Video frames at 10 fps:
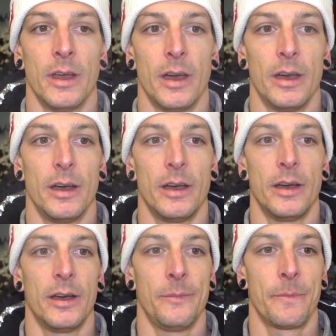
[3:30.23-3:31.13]

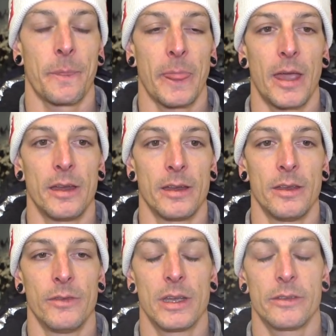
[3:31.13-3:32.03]

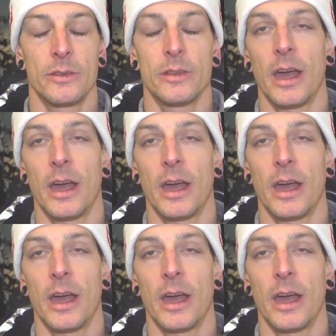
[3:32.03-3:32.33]
Vikersund